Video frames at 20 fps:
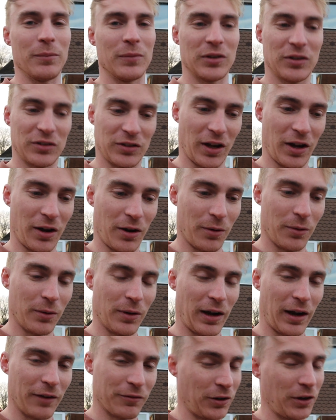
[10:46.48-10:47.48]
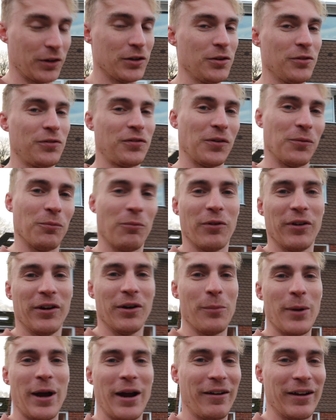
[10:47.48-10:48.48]
So I've got a new front
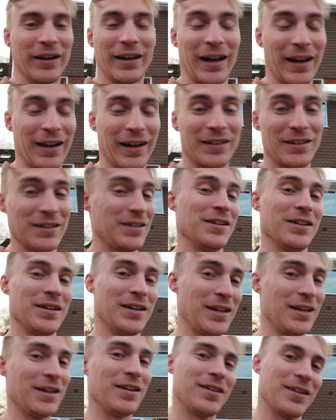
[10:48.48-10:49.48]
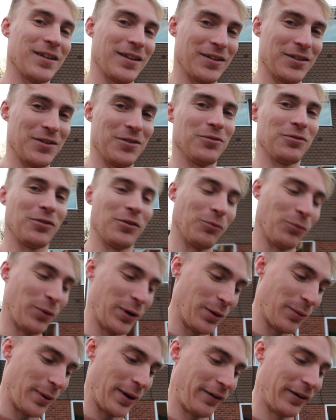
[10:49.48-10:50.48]
wheel bearing, and I didn't need a new front
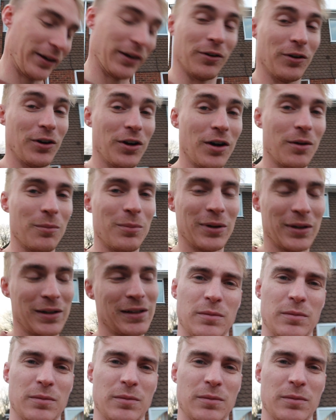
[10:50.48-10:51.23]
wheel bearing or hub,